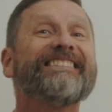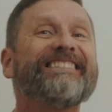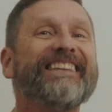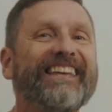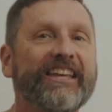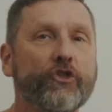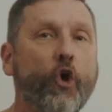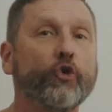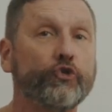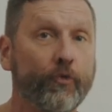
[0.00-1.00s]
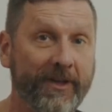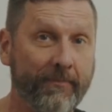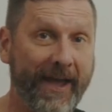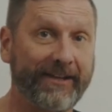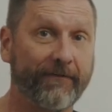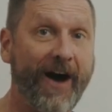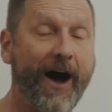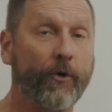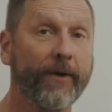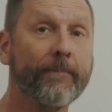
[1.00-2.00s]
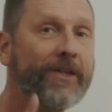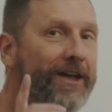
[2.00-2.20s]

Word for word: seeking those whom he may devour.